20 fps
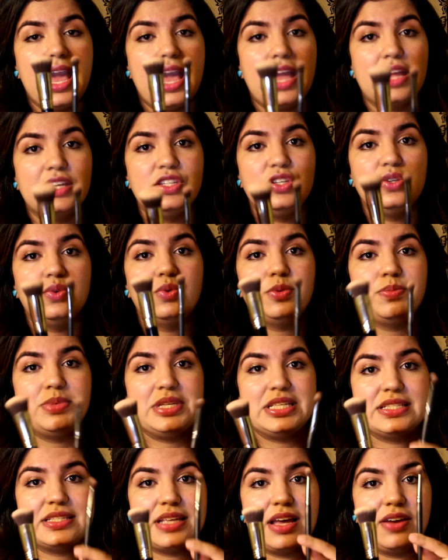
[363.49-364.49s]
and you will
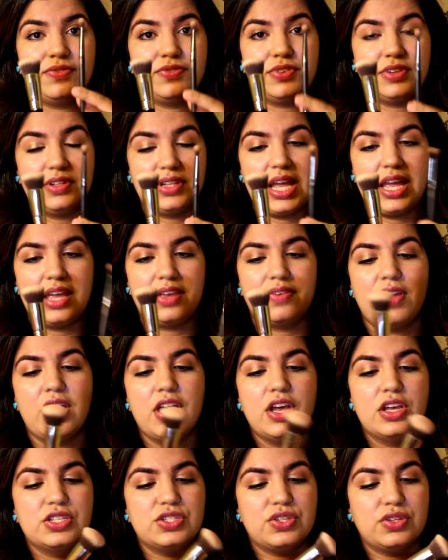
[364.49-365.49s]
be set for life.
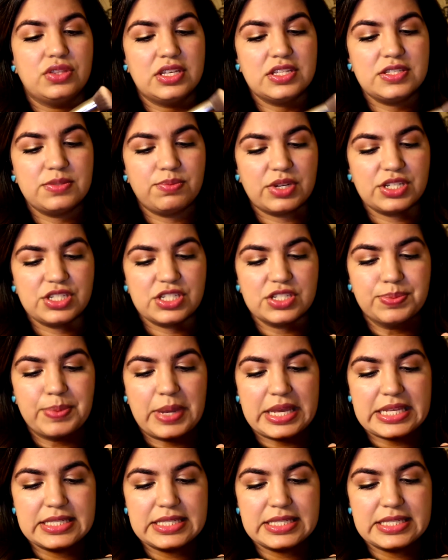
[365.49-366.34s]
So this brush is by